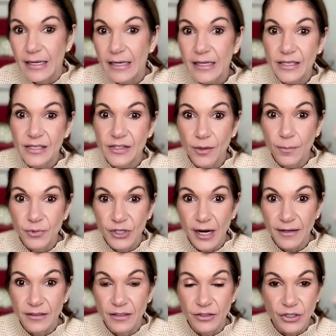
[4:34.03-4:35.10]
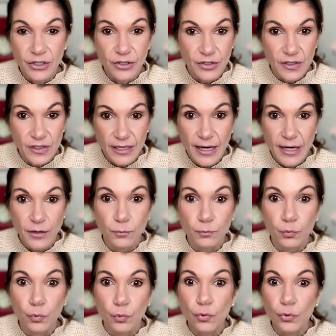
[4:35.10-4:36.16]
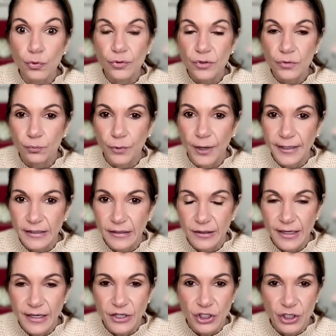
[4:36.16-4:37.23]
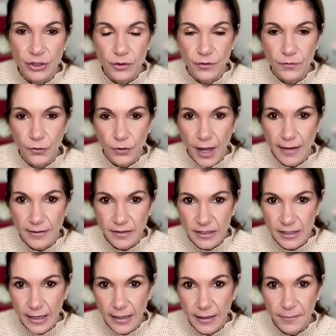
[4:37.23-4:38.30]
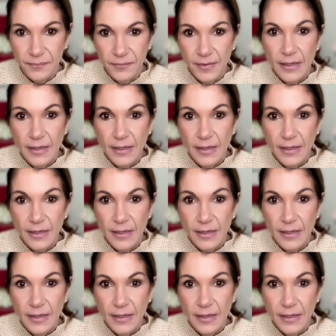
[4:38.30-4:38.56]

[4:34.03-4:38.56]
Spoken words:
is subjected to the state rules, regulations for that state.